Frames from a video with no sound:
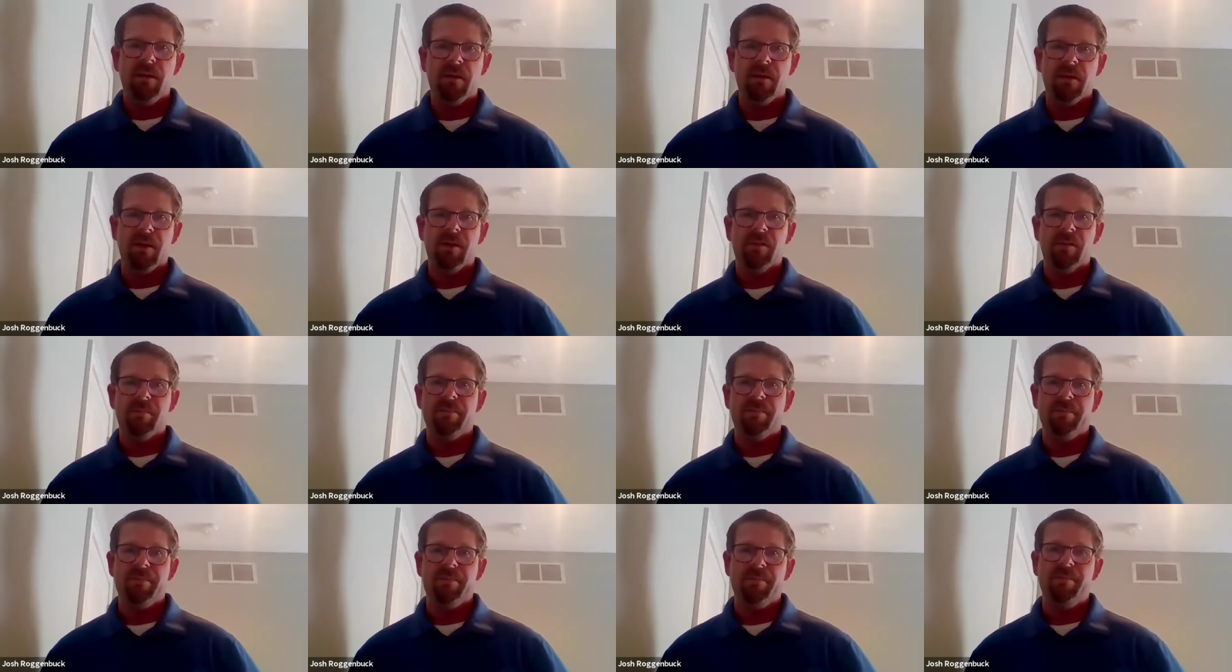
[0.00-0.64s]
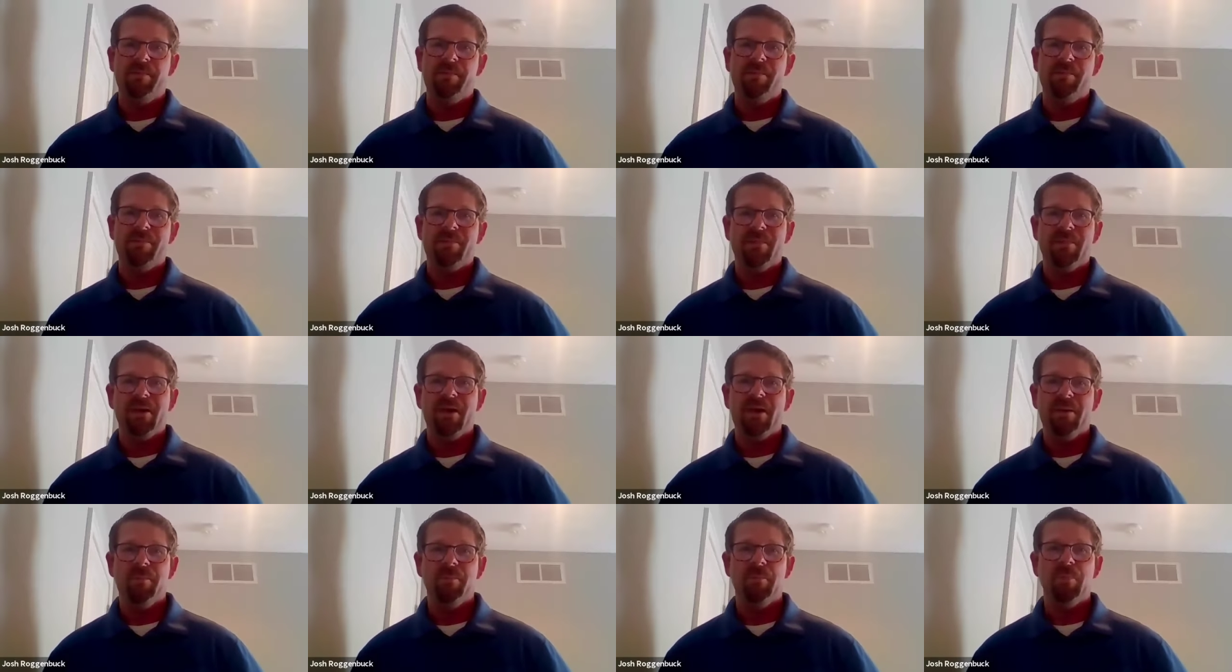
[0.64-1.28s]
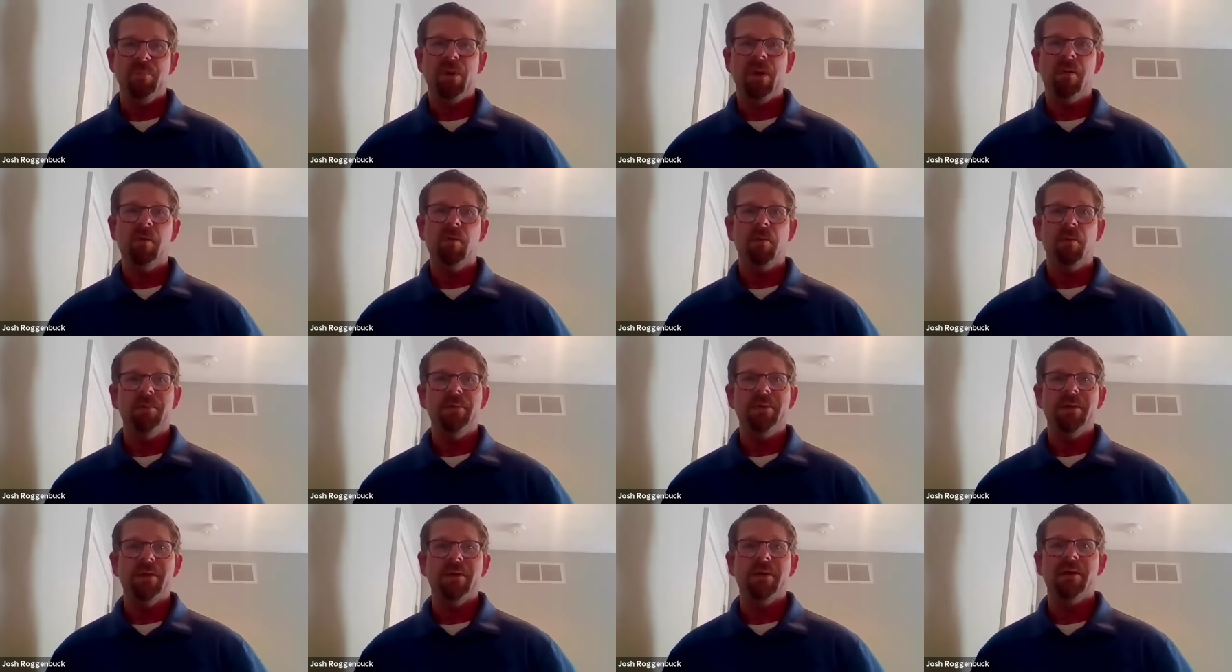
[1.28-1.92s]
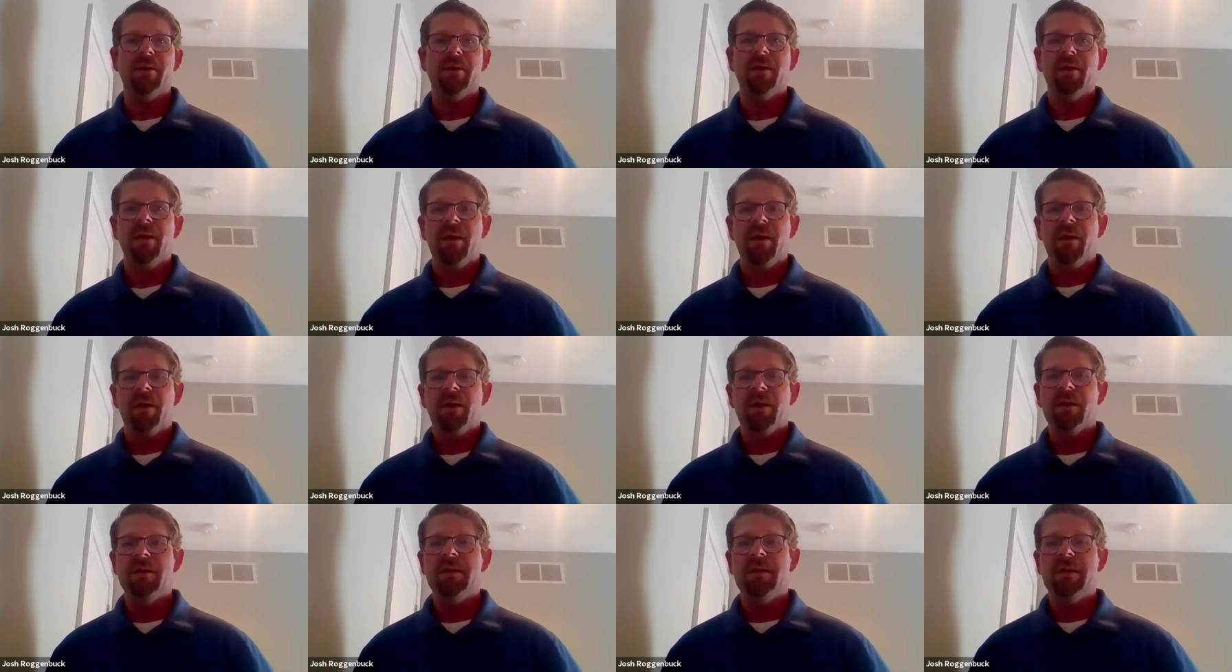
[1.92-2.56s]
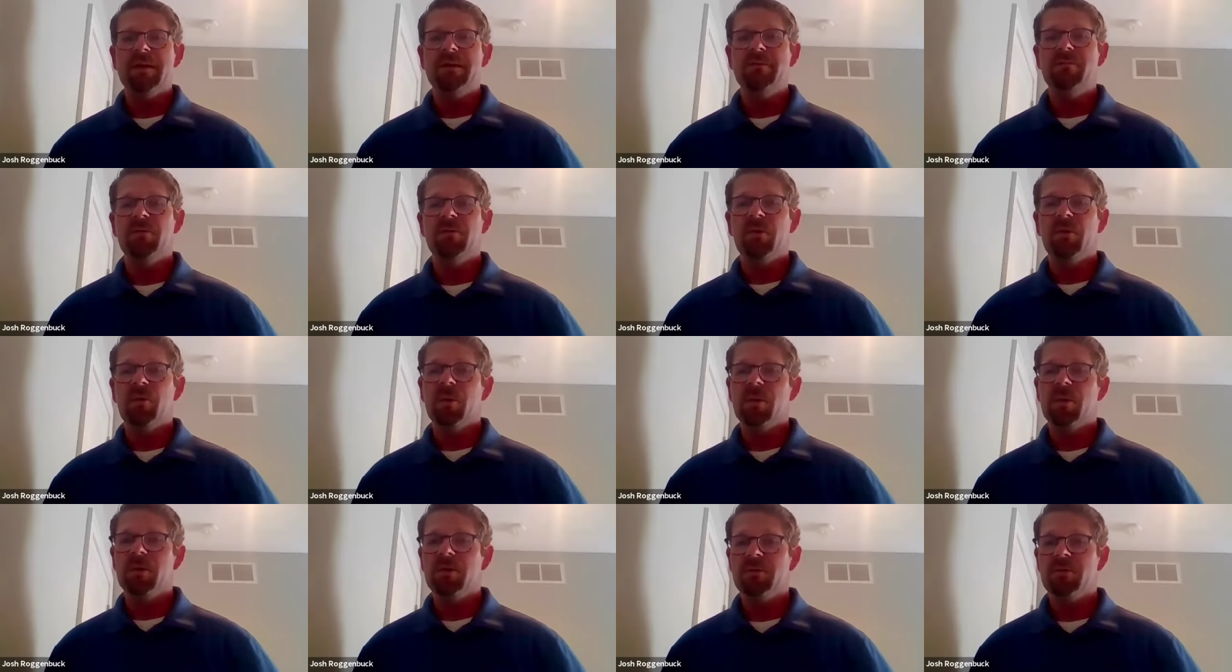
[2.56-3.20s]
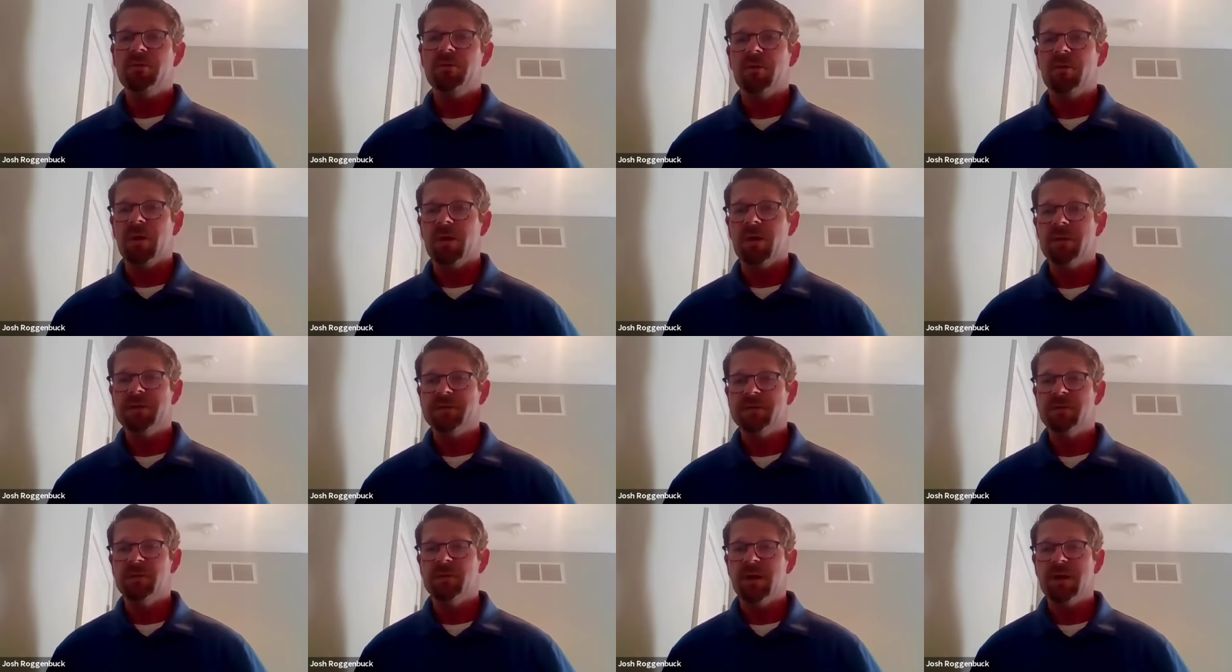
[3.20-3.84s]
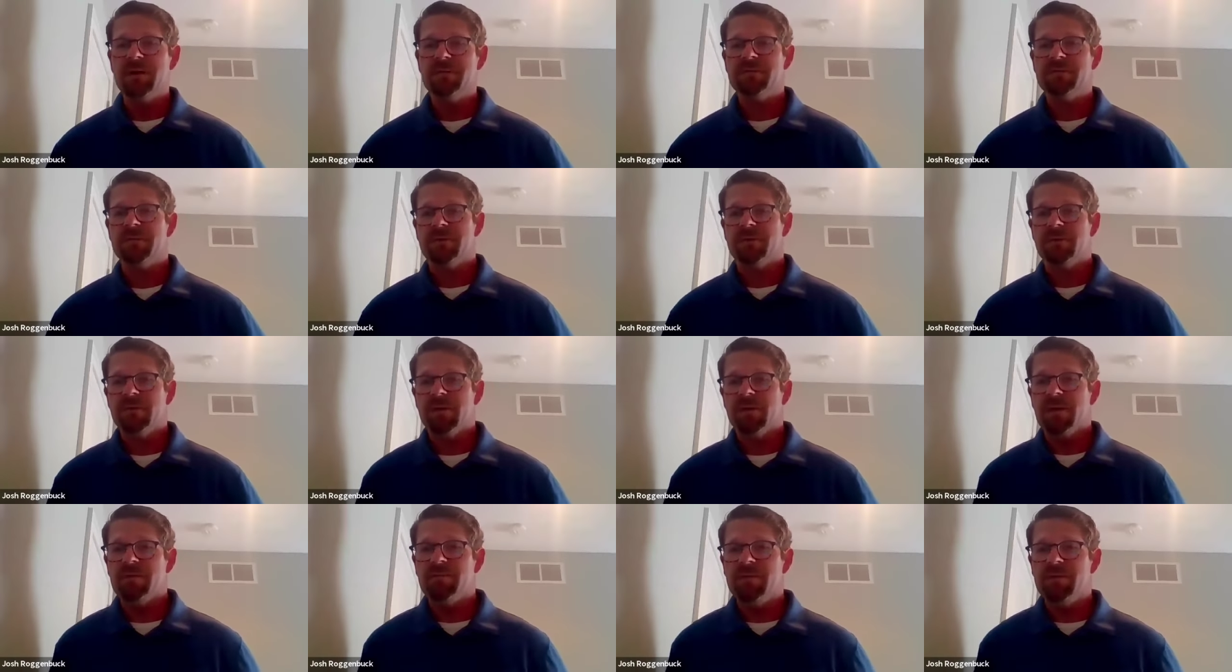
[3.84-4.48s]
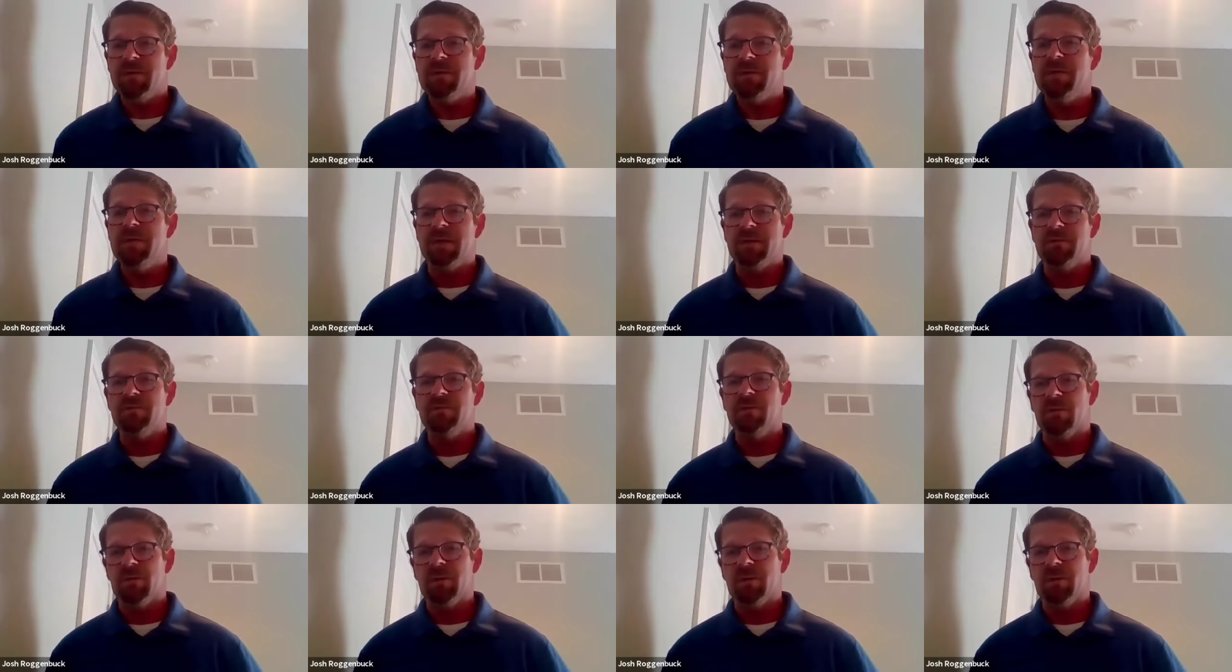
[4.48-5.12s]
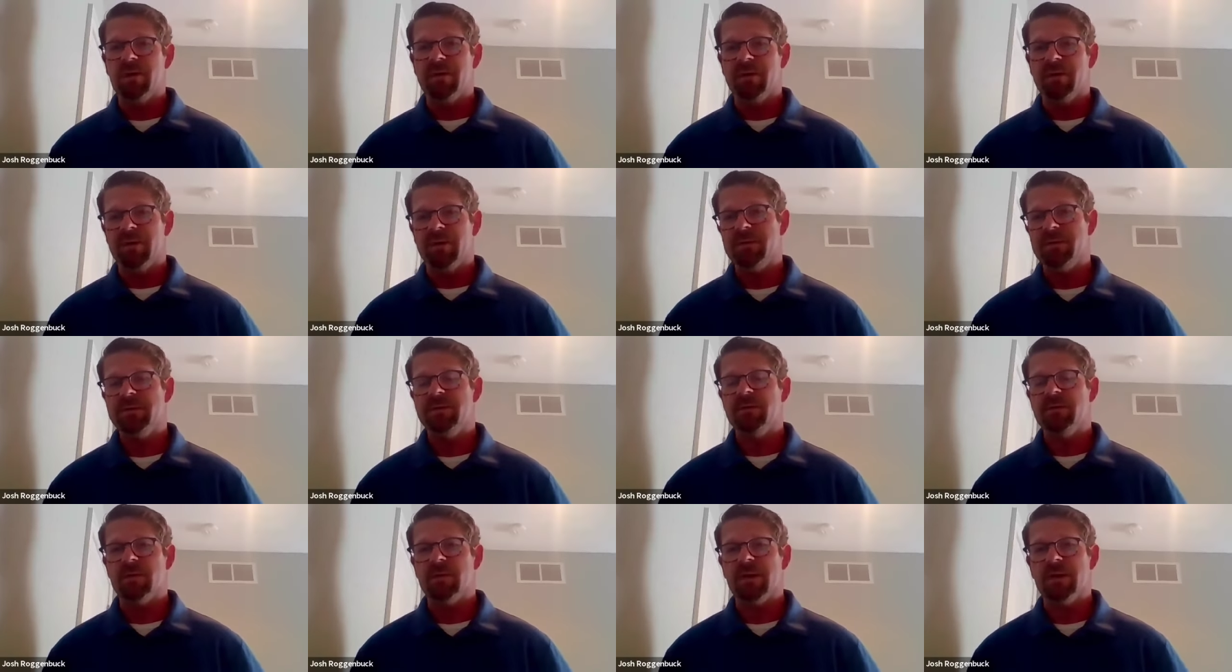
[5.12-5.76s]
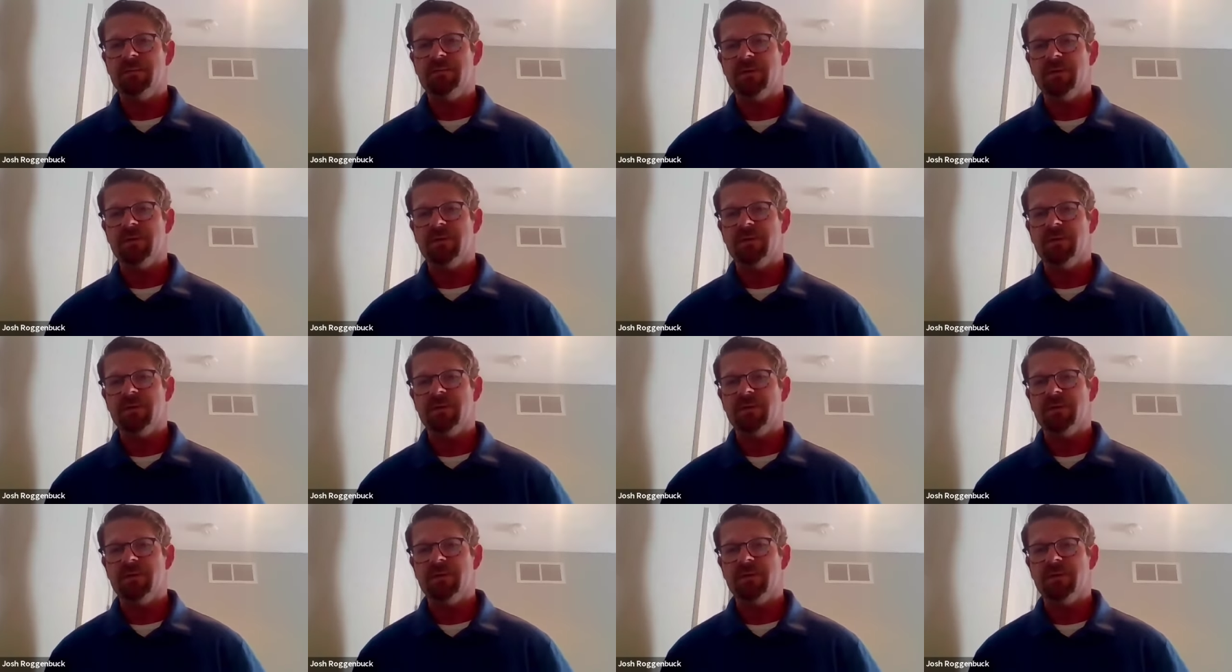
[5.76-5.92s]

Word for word: and i'm, I'm probably a, an evil wolf all too often I feed the evil one all too